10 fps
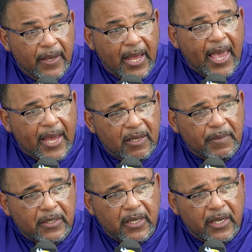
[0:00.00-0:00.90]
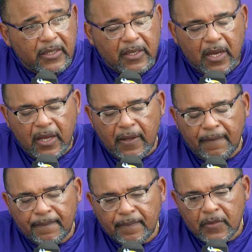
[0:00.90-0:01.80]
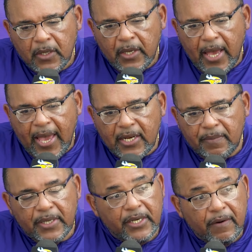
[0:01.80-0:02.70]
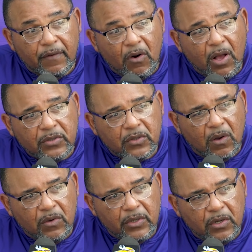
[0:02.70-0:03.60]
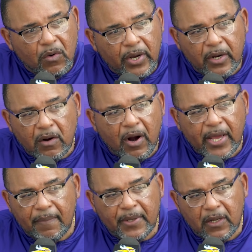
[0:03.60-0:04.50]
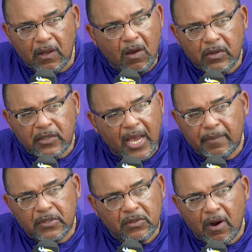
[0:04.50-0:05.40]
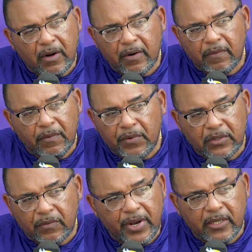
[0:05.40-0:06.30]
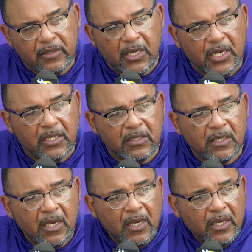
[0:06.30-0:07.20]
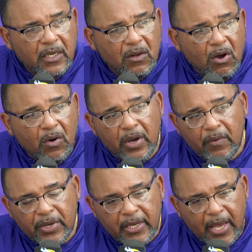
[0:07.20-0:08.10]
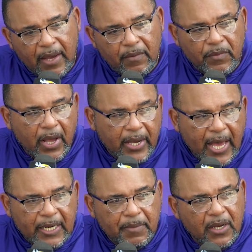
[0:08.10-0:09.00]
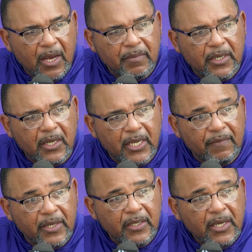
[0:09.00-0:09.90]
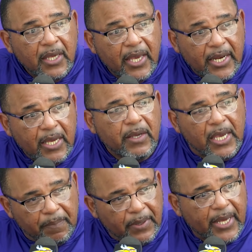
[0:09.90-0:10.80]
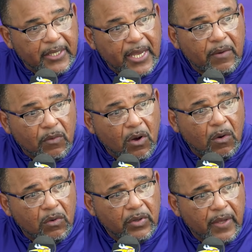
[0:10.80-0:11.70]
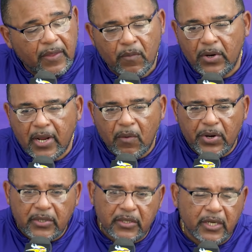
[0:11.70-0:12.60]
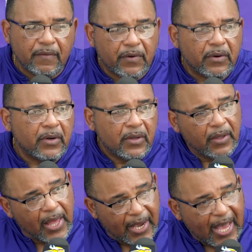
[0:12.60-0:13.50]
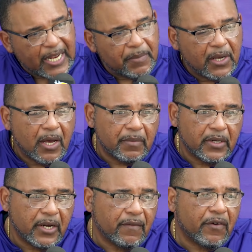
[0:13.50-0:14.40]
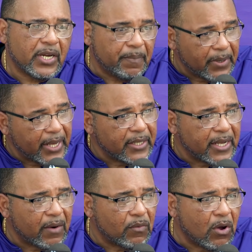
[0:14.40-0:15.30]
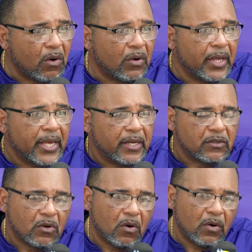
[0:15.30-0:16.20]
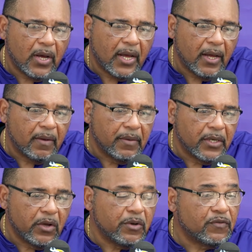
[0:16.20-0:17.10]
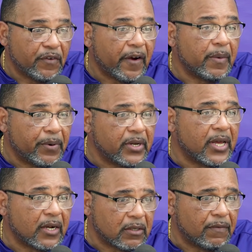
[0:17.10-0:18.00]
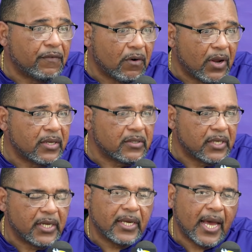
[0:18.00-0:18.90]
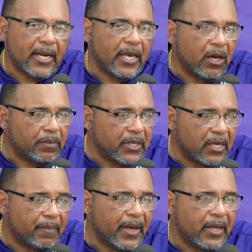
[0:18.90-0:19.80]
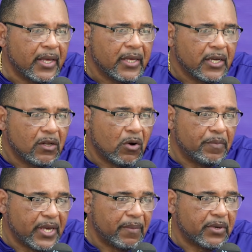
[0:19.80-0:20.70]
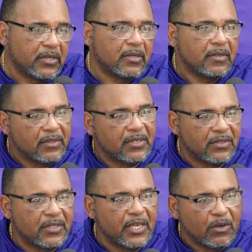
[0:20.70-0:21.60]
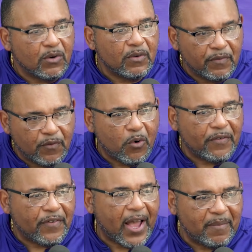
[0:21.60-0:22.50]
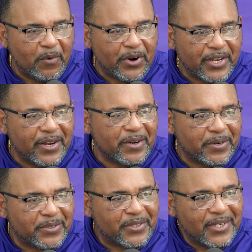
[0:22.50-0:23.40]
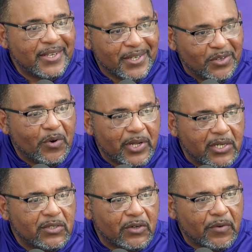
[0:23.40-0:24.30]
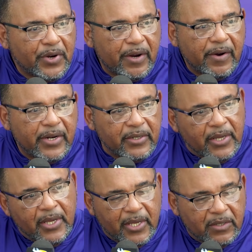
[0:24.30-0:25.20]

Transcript: and I had him in Denver also. You know, and Kennard had been a longtime starter with the Redskins, you know, and I got him to come to Cleveland, and he played that role. And then when I went to Denver, I got him to come to Denver, and he played that role. And so, you know, he was very productive for us, and it kind of helped him, you know, be able to steal 4 or 5 more years, you know, in his career and